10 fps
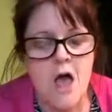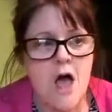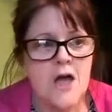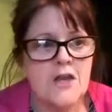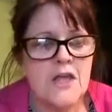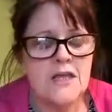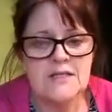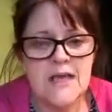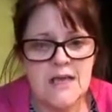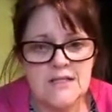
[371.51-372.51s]
And it
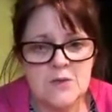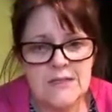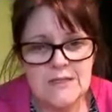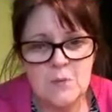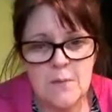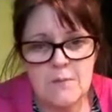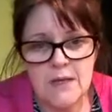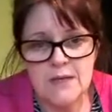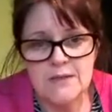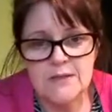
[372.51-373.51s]
takes 21
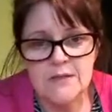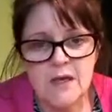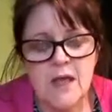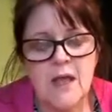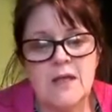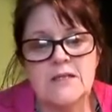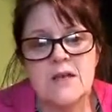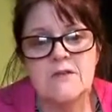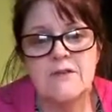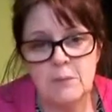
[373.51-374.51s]
minutes. It is
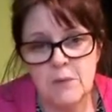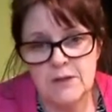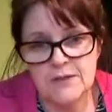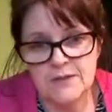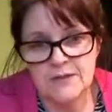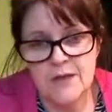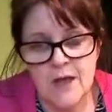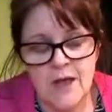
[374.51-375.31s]
fabulous.